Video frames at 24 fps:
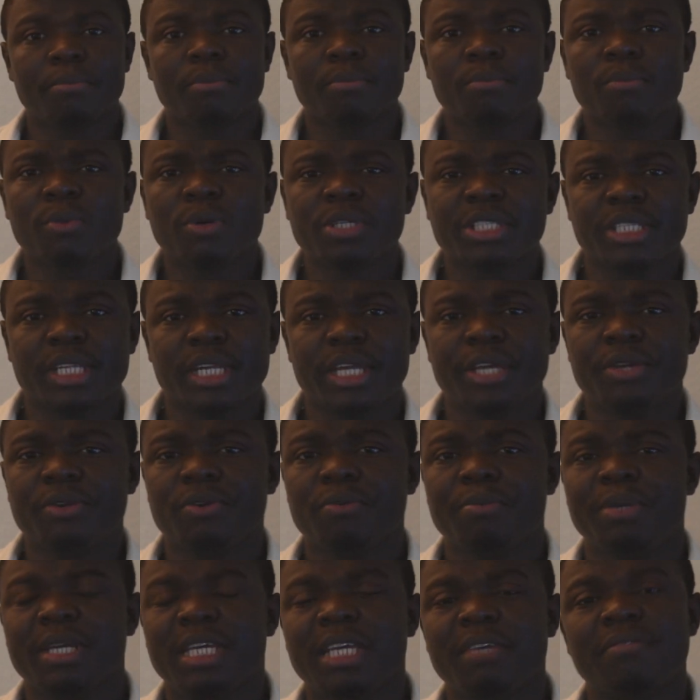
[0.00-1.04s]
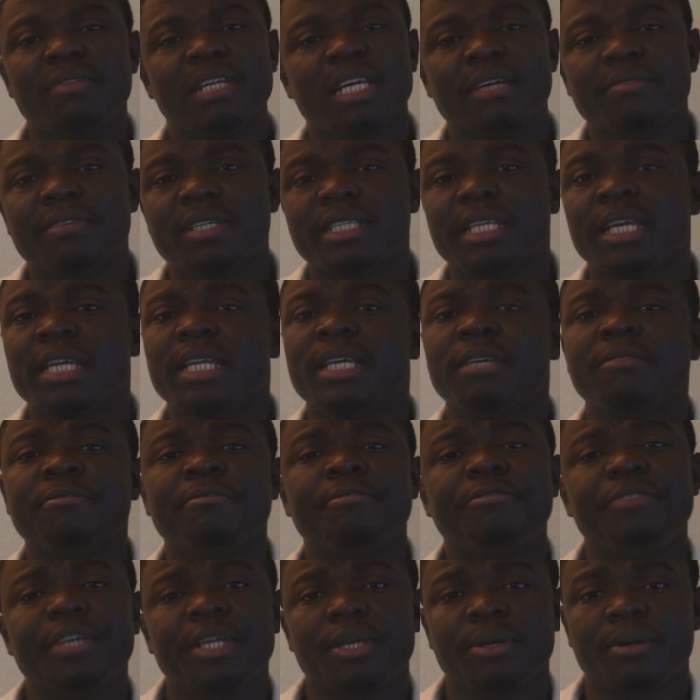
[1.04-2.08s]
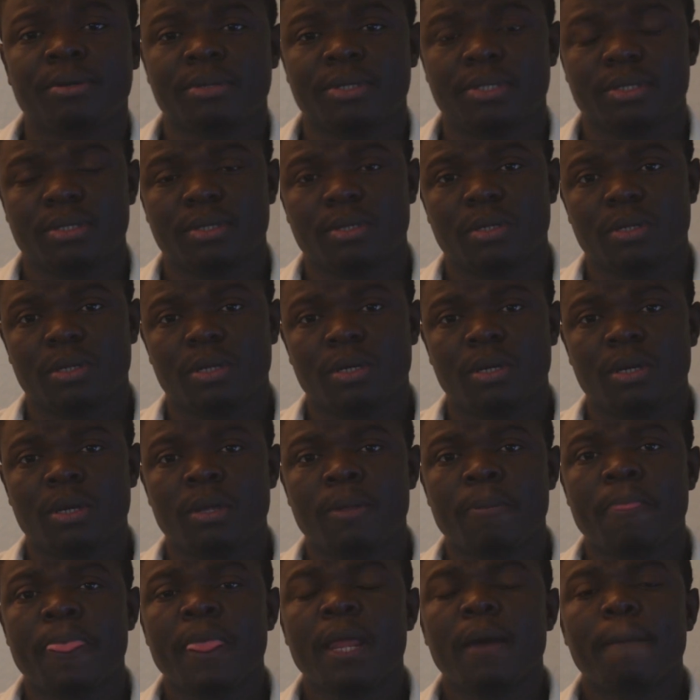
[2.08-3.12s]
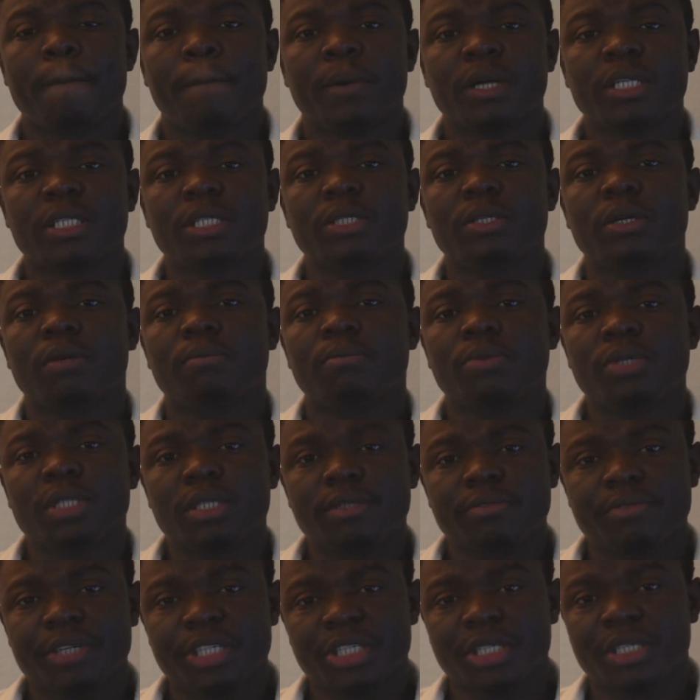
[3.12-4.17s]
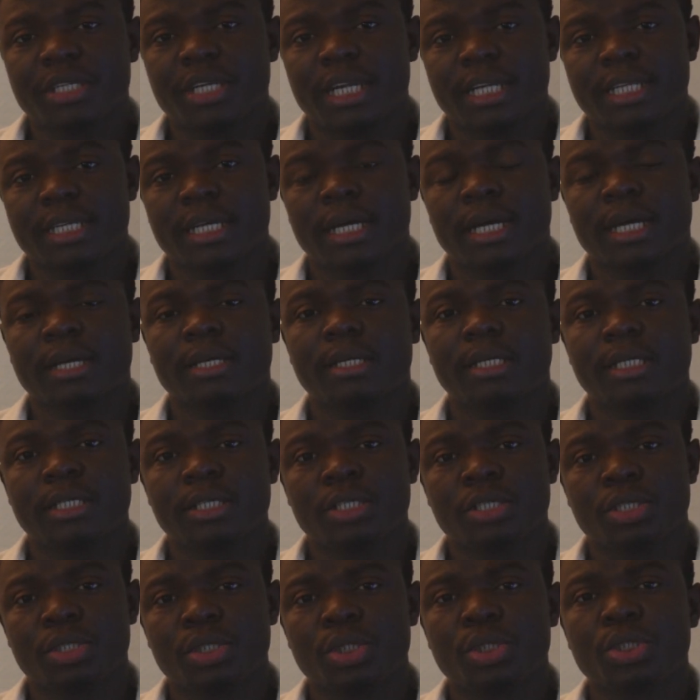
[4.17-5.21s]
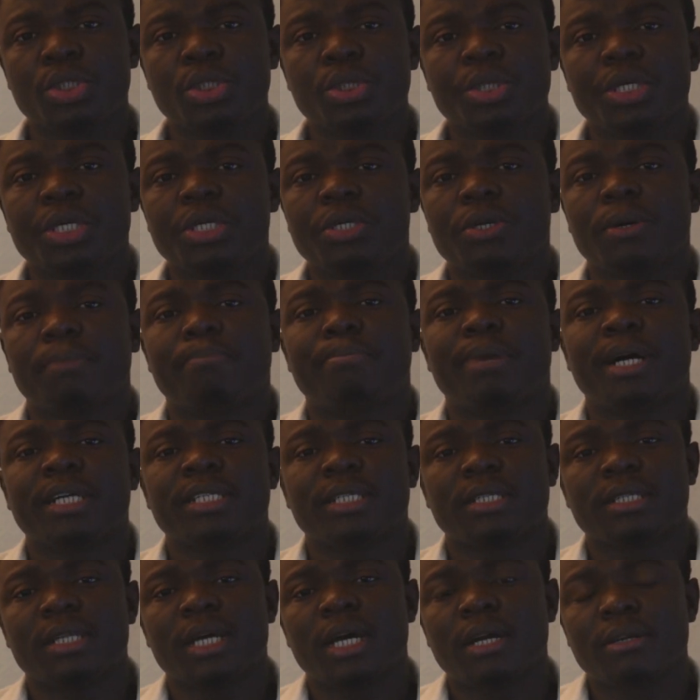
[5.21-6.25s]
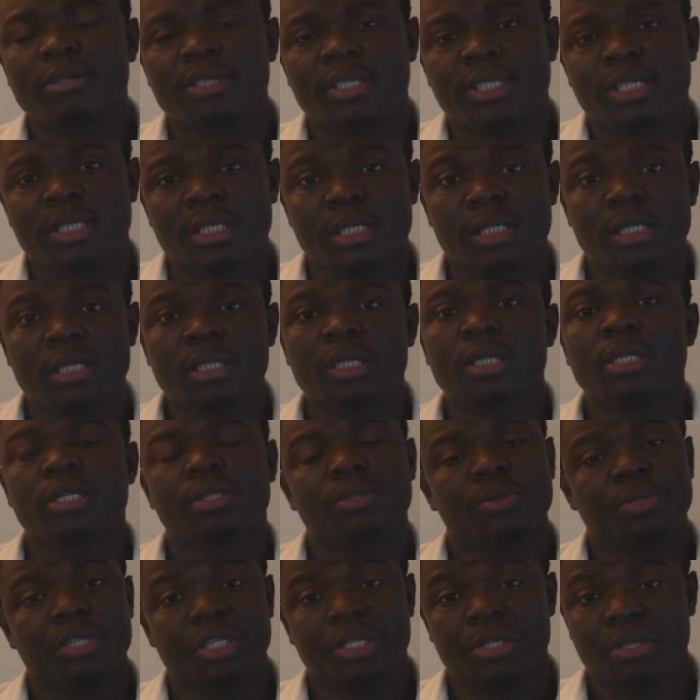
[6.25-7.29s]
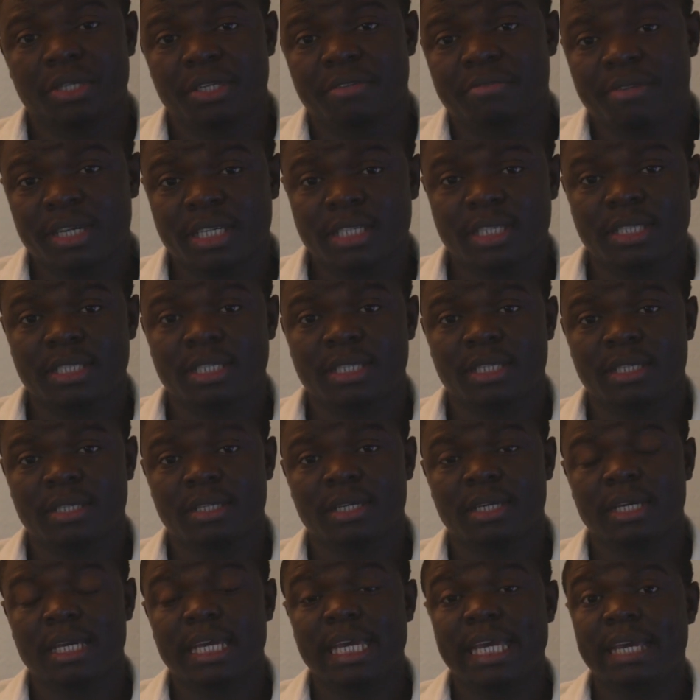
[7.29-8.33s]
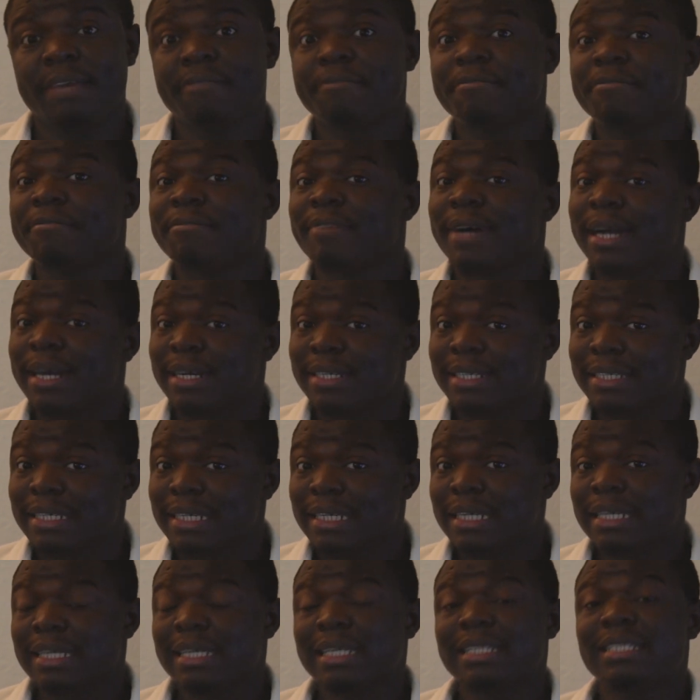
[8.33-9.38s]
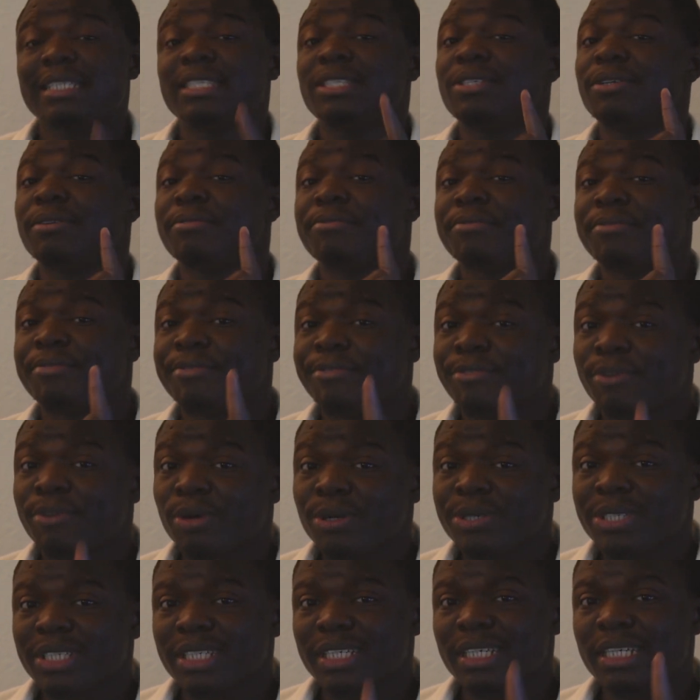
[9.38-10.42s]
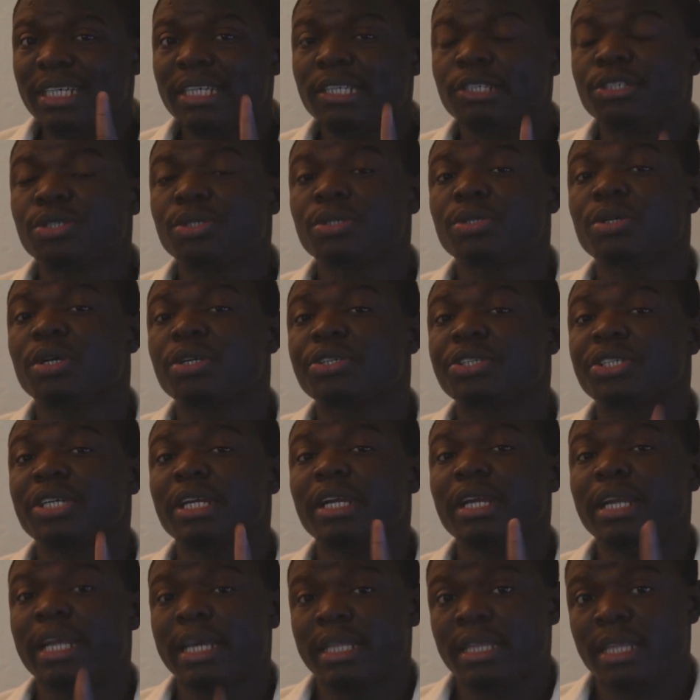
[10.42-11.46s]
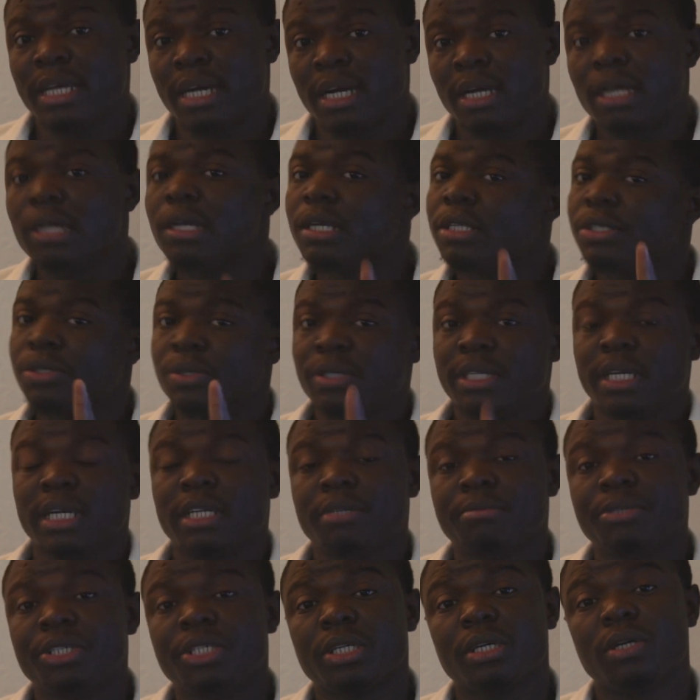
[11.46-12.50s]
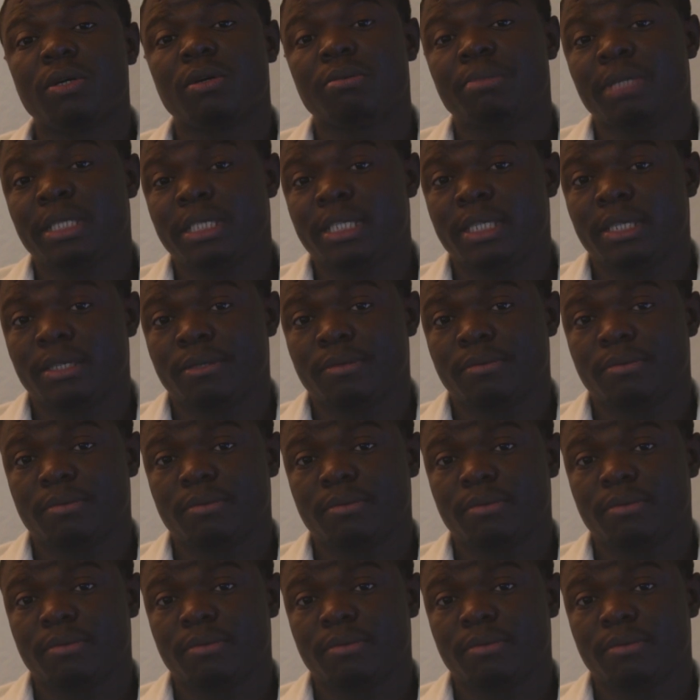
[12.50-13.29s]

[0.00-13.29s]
Mostly you'll be giving everything in figures. But your motivation letter is you showing your personality to the university. In fact, it is your first introductory letter to the admission committee.